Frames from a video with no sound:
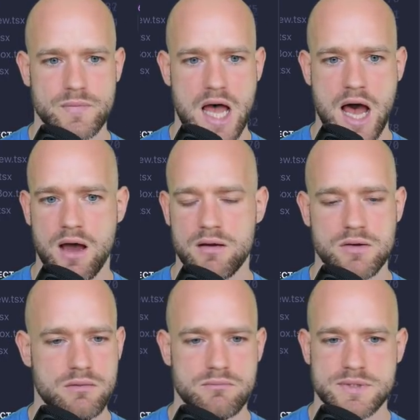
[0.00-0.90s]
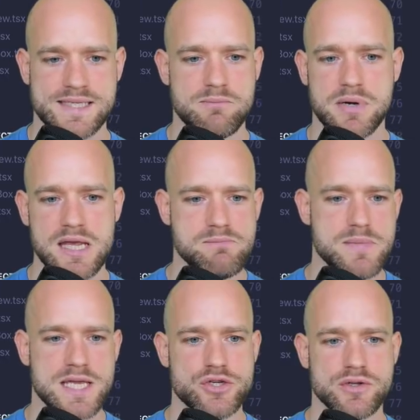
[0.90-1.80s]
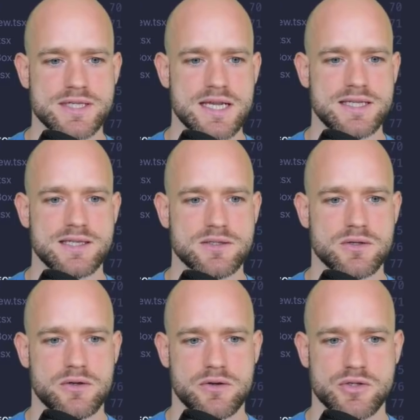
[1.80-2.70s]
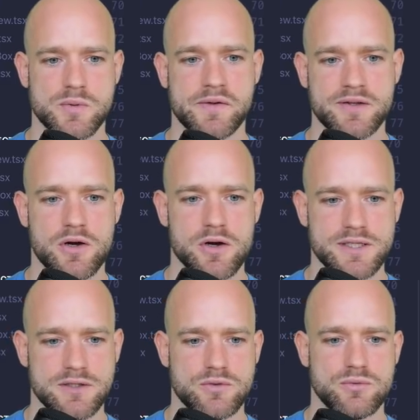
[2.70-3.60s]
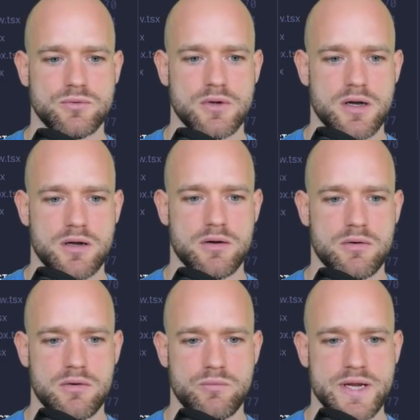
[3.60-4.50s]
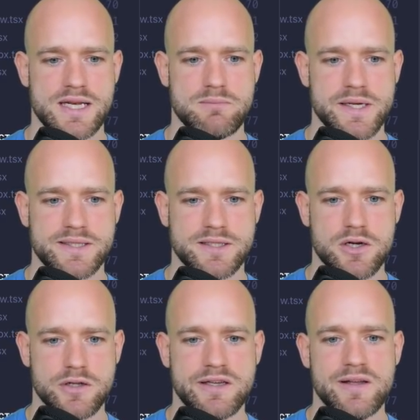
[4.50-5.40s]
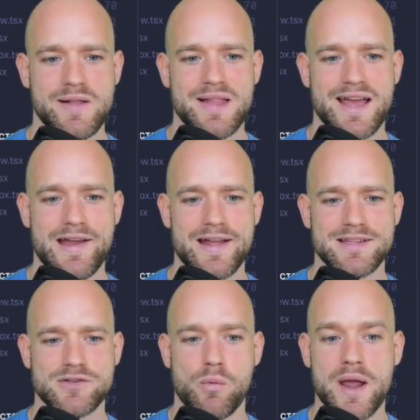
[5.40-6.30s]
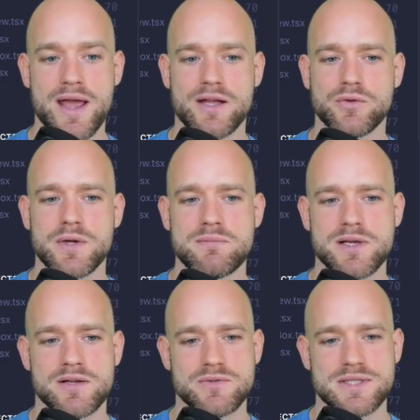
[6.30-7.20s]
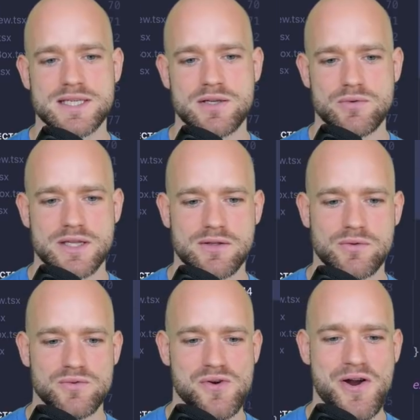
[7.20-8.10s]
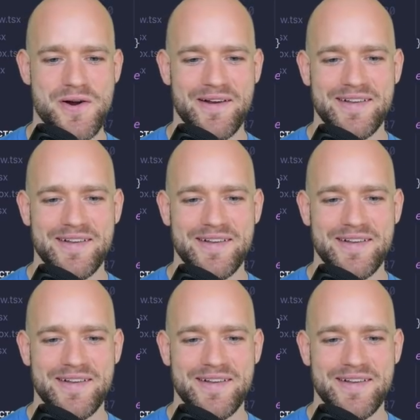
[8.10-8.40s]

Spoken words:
are simply me translating the Swift code into reanimated code. And the way I do it, because you see you need to